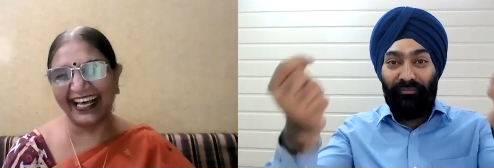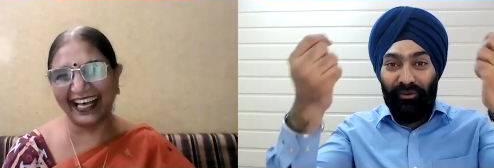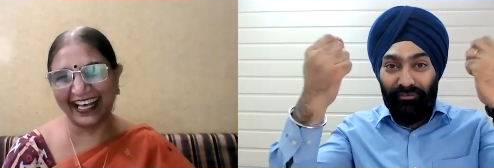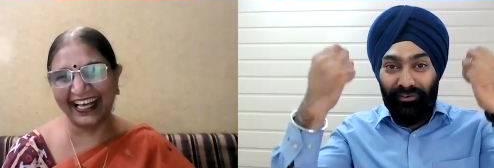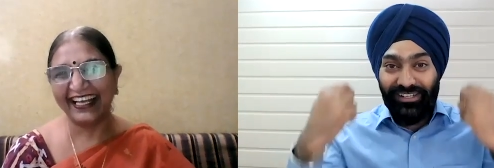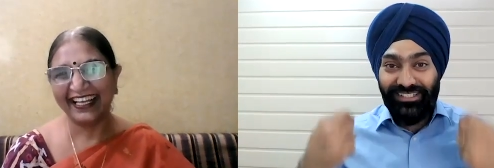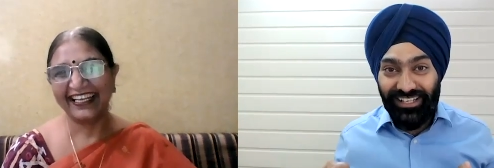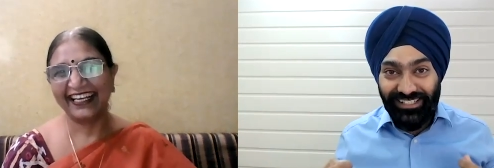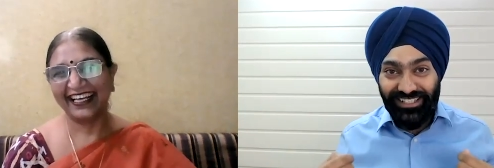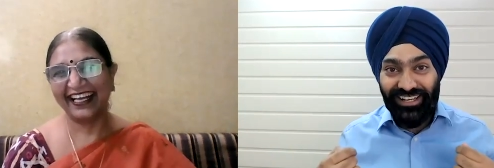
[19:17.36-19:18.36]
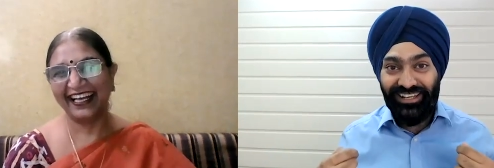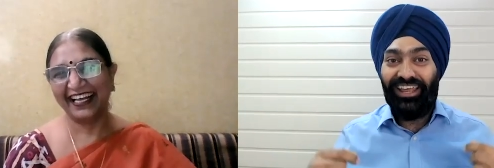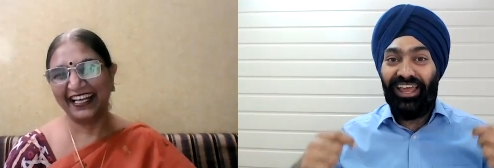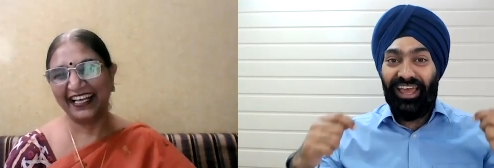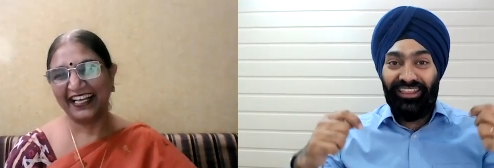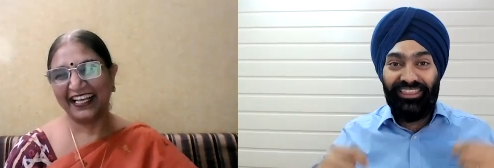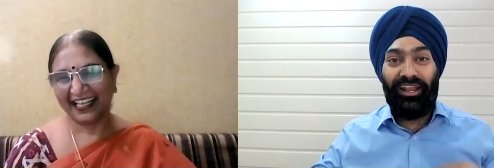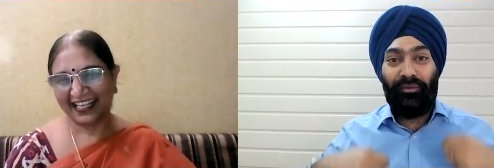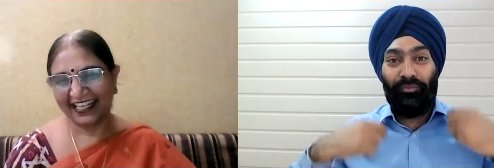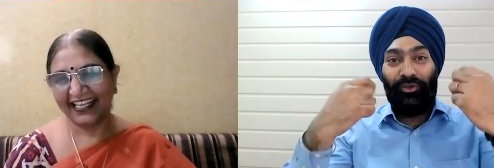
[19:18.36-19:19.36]
Speaker 1: let me first listen and
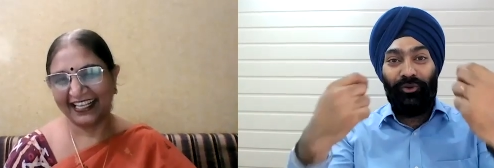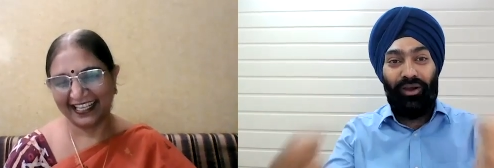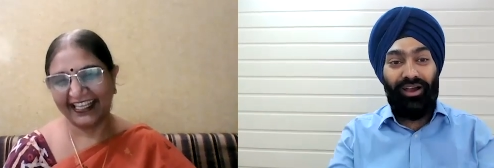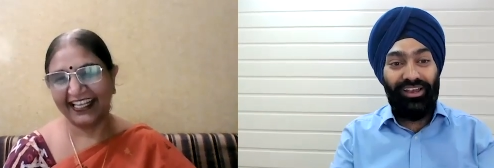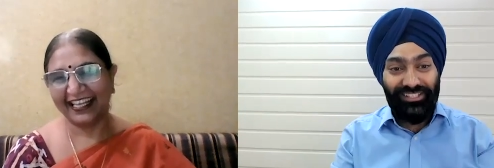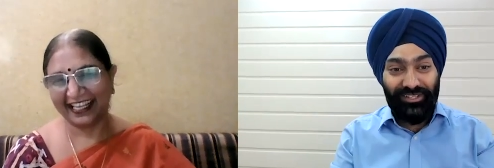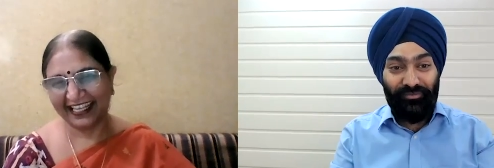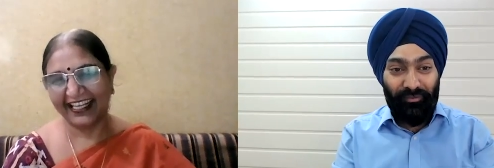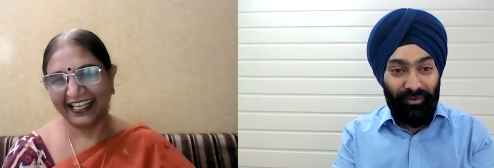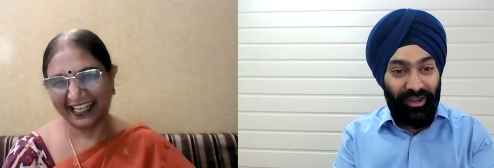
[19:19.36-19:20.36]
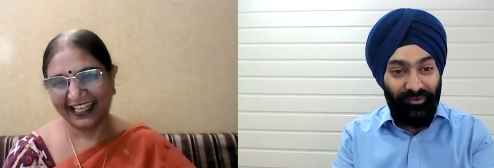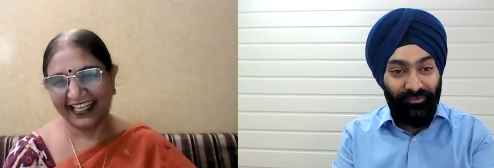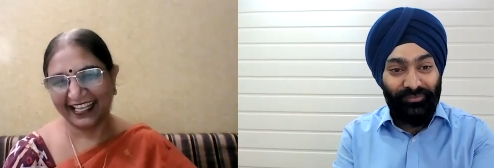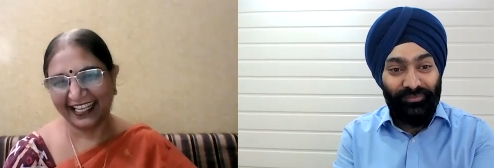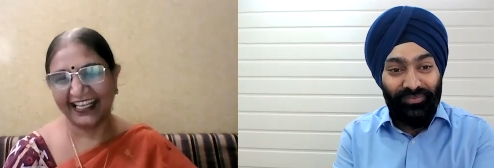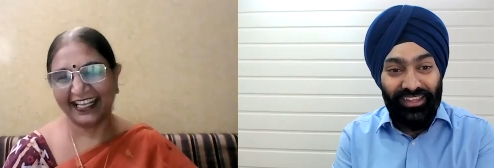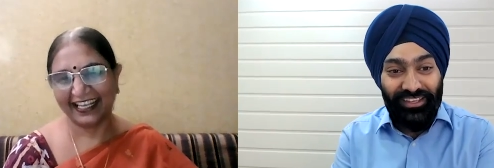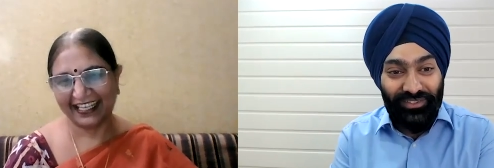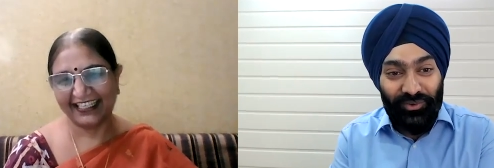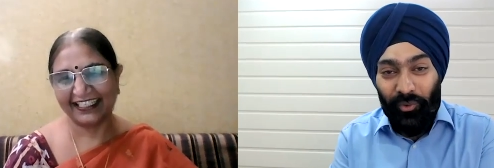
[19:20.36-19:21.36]
then i'm going to ask maybe
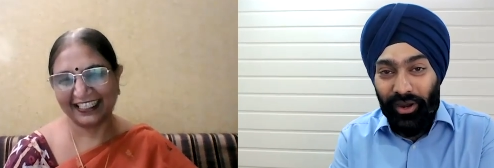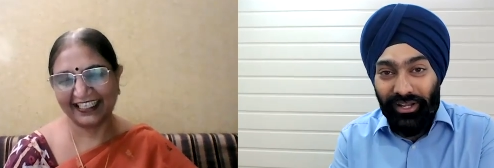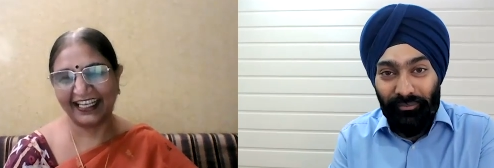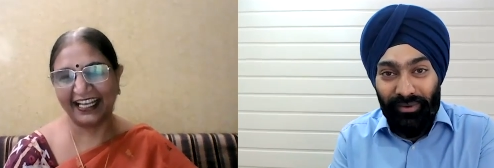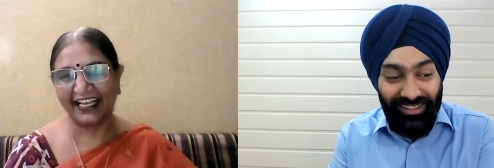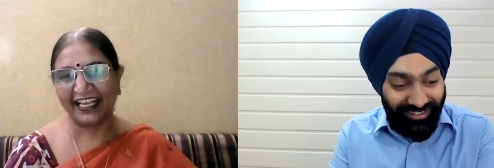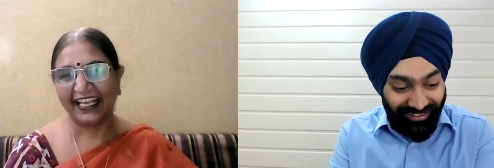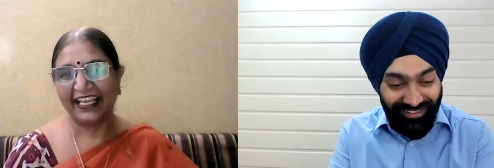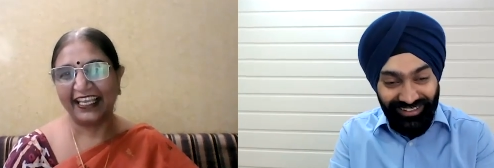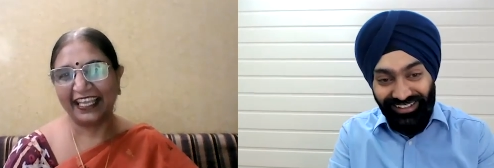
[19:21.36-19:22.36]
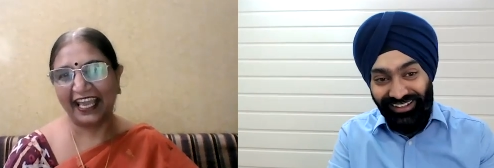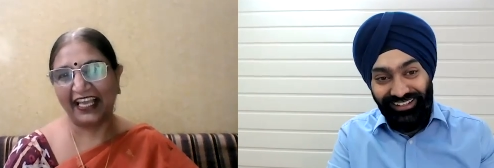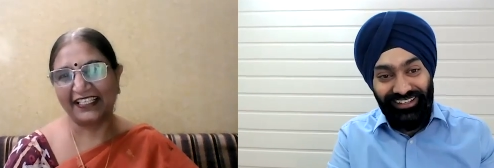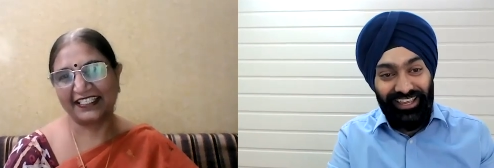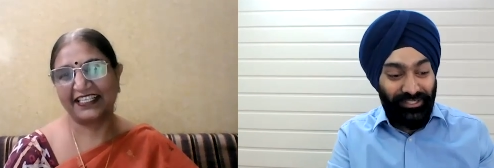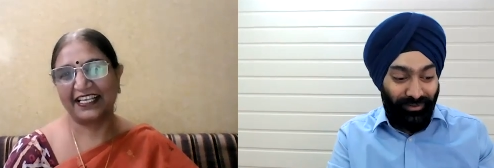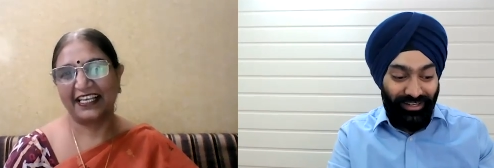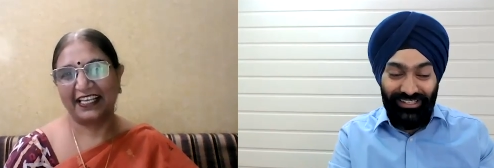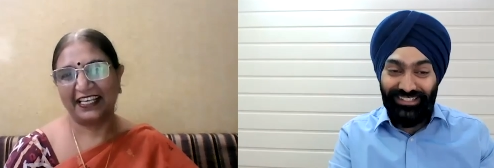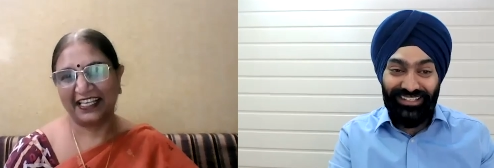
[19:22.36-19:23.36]
so quite a mother
Speaker 2: yes yes
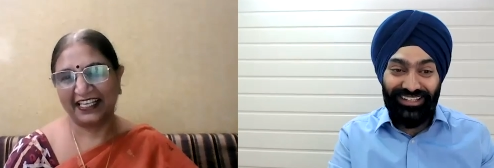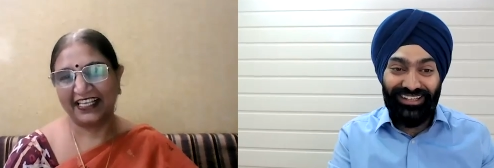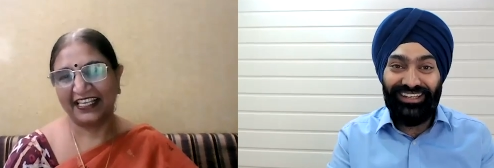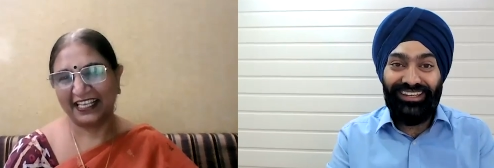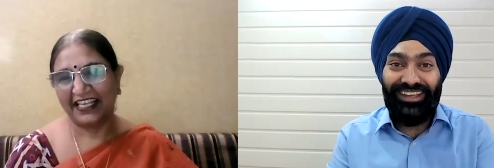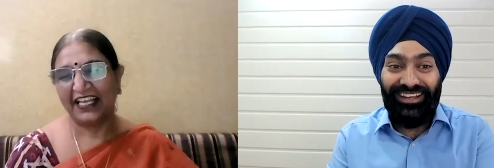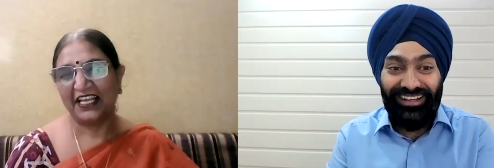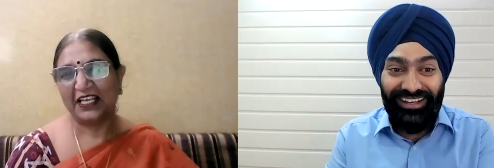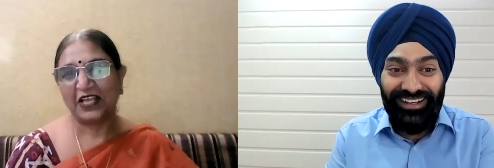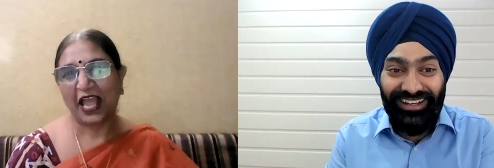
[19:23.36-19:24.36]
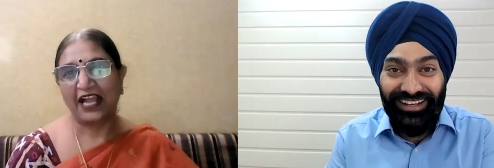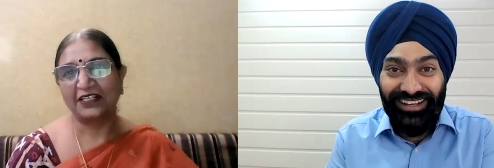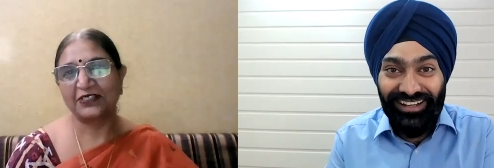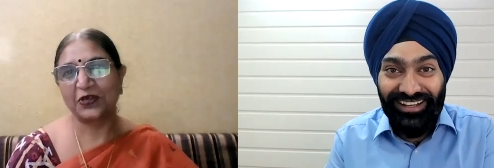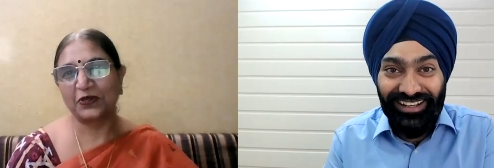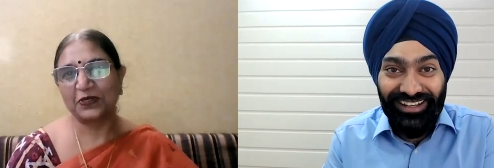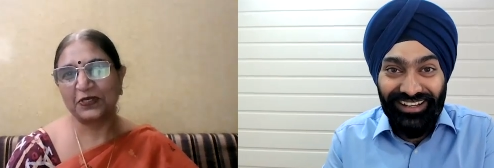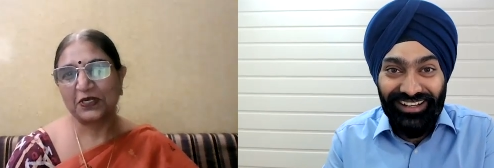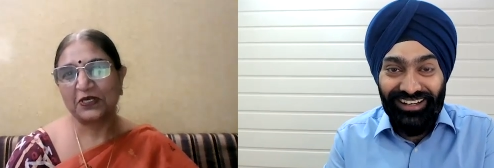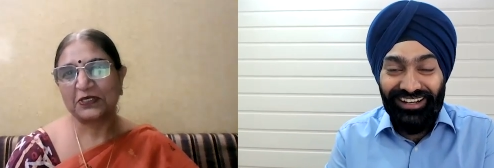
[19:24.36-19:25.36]
please and so
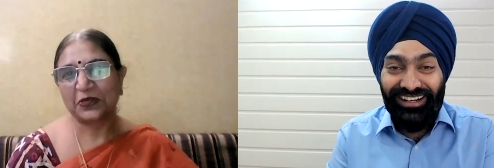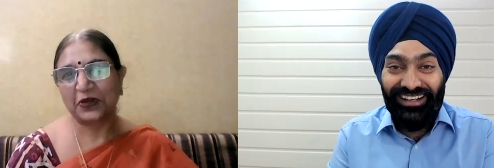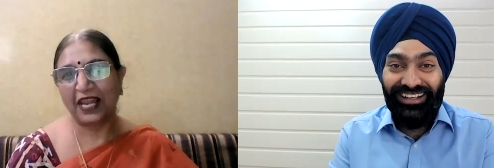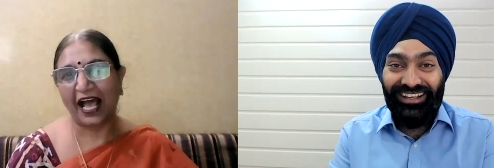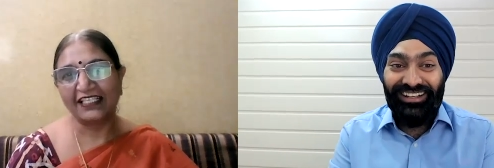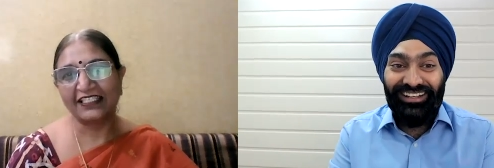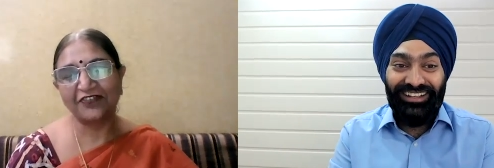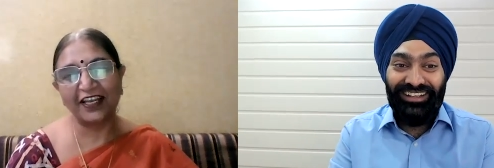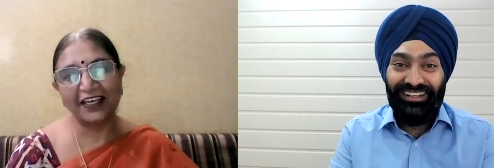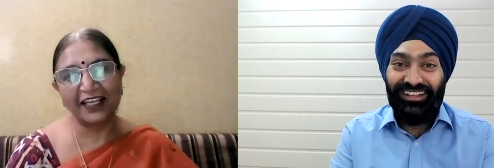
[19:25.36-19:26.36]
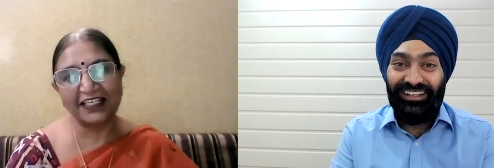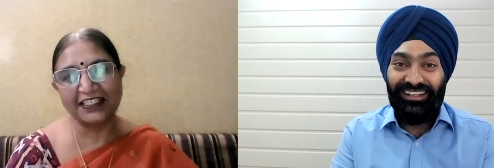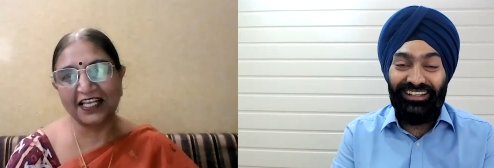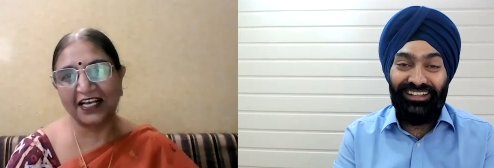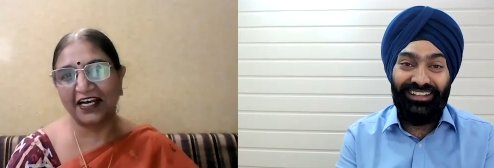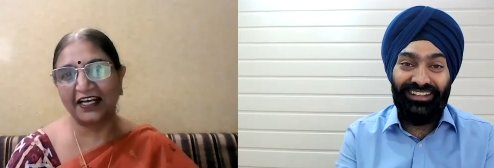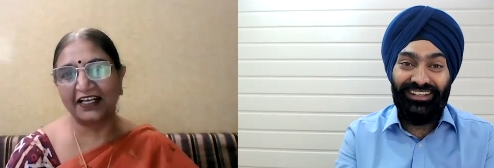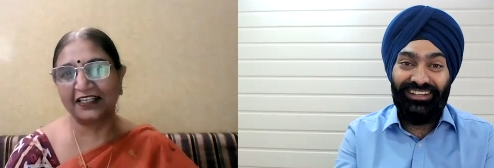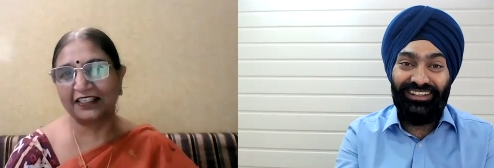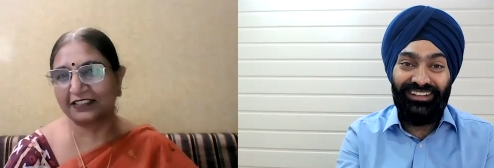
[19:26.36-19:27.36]
so last one is uh,
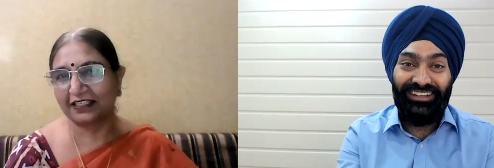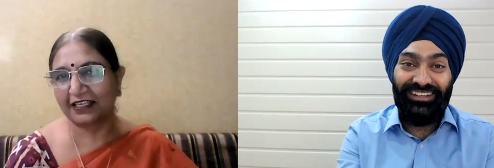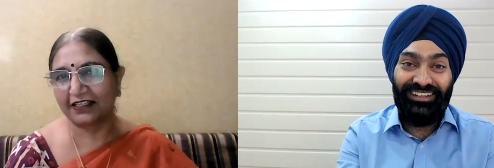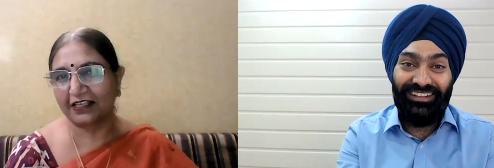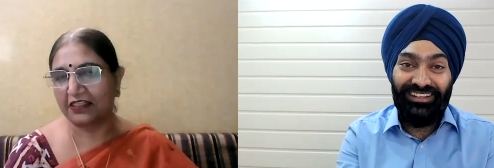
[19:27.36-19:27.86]
uh,